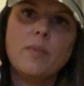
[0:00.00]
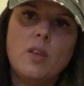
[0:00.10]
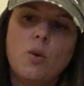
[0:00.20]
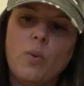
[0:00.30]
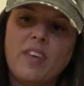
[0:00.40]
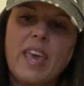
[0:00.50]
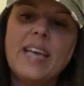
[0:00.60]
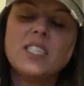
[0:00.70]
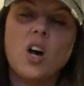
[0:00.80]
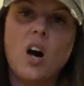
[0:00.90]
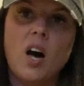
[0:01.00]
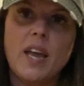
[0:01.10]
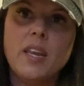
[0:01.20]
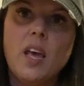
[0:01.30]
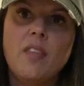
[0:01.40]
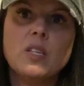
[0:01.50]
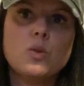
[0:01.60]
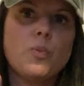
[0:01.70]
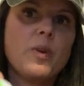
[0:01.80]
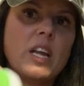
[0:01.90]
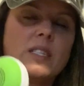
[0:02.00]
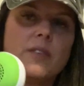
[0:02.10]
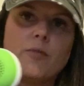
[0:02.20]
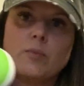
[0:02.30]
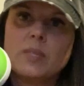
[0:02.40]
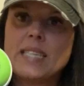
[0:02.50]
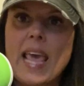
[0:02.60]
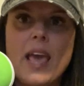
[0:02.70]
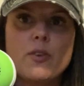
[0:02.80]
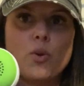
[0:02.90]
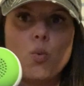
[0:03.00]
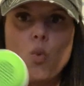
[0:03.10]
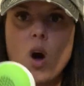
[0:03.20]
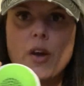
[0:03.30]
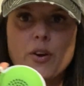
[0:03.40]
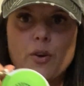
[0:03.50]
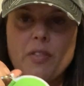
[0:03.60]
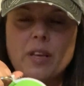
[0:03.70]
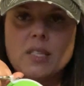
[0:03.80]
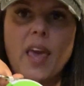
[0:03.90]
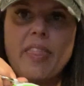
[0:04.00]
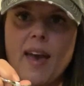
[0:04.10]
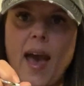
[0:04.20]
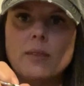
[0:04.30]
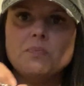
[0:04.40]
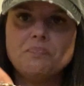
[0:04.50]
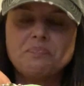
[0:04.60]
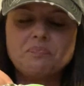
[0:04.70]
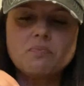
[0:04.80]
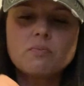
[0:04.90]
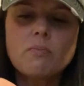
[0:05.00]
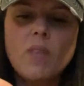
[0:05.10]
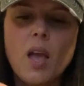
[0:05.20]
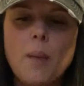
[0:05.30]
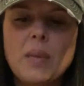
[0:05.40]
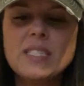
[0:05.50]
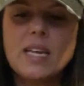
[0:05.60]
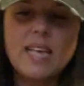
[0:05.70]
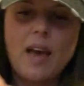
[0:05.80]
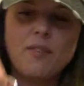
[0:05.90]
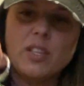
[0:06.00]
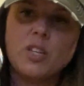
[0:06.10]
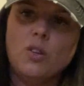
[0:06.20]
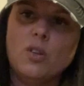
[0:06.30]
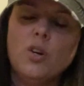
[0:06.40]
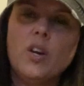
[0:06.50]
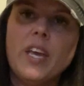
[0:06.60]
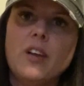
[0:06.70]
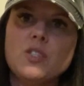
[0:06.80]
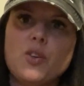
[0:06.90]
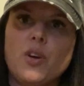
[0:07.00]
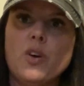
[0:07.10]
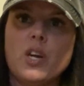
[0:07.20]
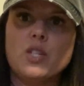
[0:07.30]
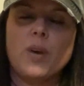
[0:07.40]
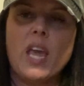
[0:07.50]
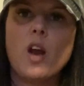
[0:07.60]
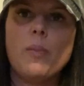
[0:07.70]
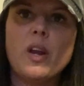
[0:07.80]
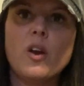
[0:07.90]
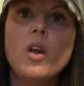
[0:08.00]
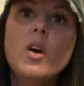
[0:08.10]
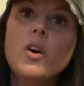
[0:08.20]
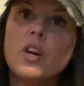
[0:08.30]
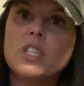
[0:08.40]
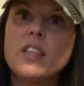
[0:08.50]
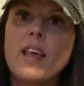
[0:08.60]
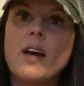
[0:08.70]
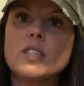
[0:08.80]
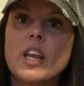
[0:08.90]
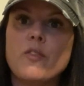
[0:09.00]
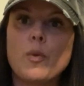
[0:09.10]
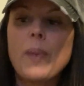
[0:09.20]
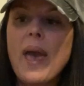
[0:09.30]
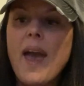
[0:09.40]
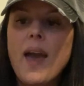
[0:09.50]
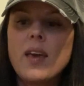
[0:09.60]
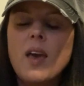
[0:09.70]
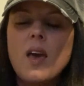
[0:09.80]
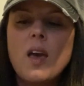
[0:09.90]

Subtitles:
with the case on. This would protect it from sand or water or things like that. It does have a little hook here so you can hook it to a carabiner, hook it to the outside of your bag.